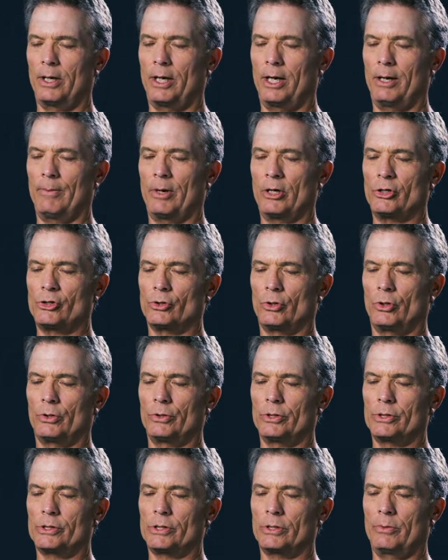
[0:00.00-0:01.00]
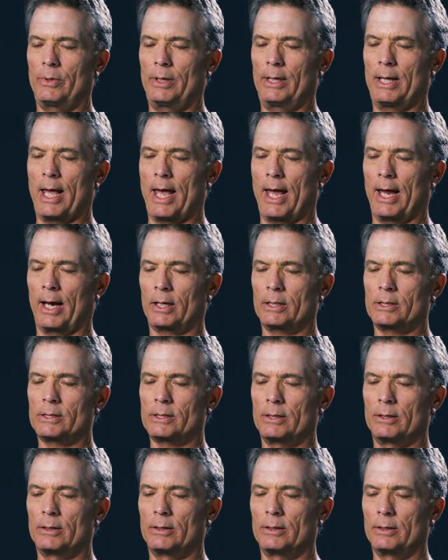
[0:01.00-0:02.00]
and my shoulders are
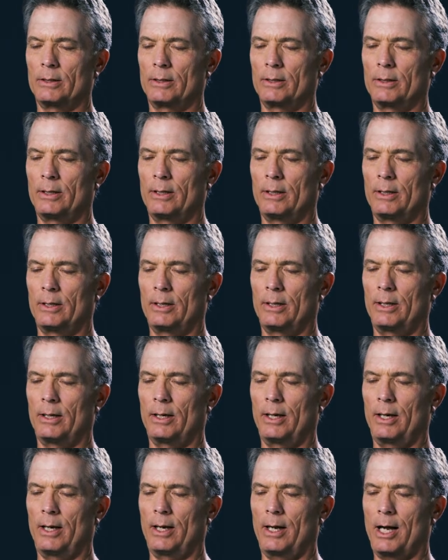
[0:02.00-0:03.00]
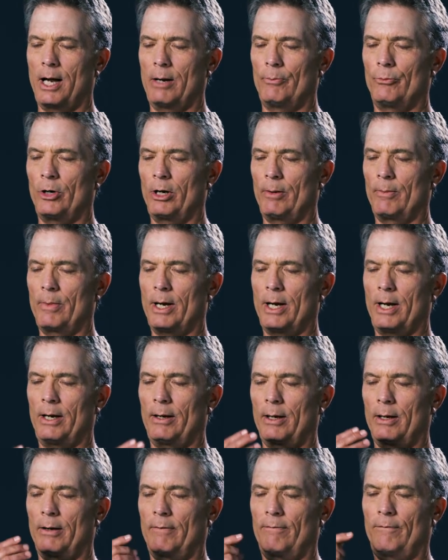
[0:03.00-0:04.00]
relaxed, I bring
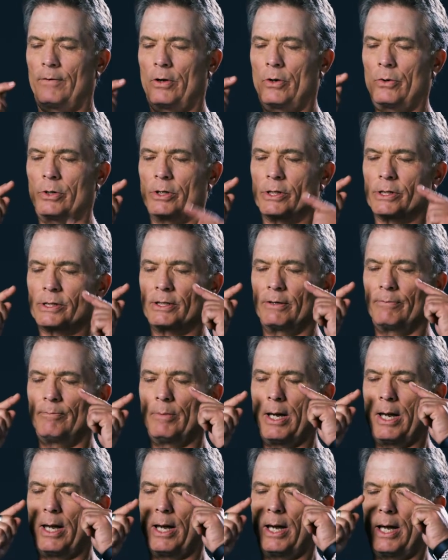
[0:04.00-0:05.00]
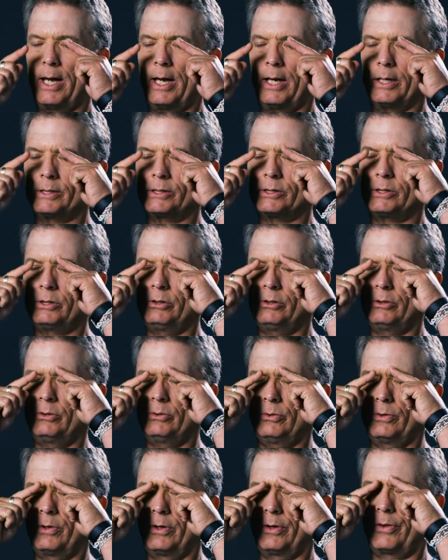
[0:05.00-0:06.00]
my focus of my eyes
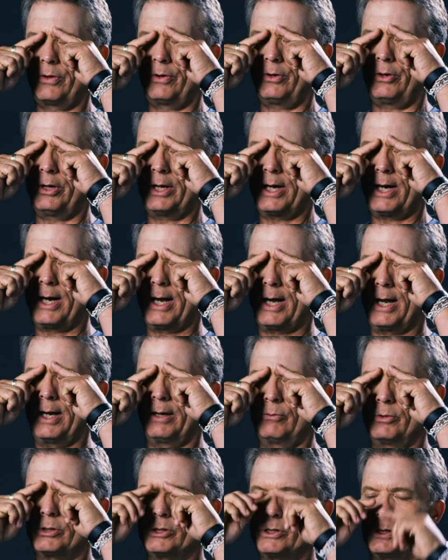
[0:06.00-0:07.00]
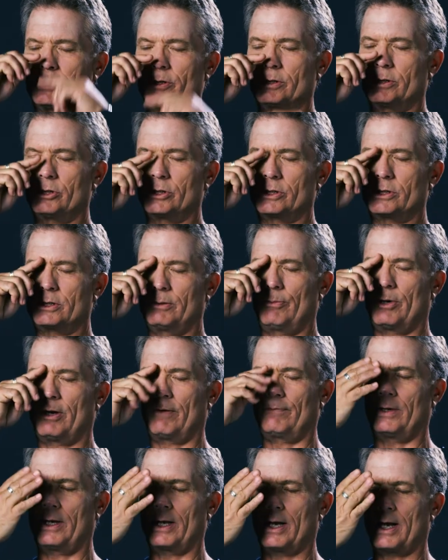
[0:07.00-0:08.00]
to the third eye, which is just
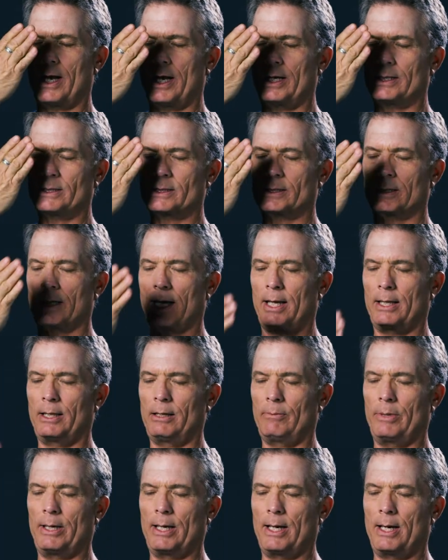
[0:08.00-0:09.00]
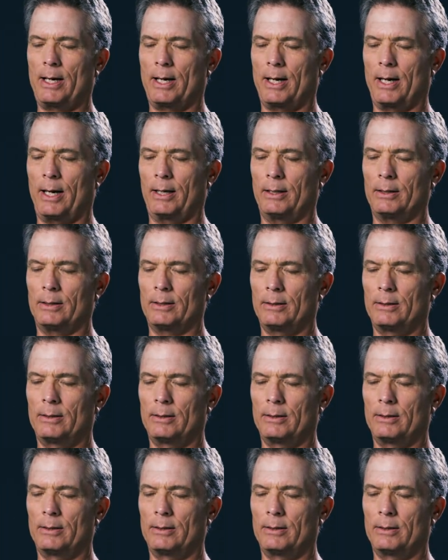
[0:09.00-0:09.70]
above the eye and slightly behind.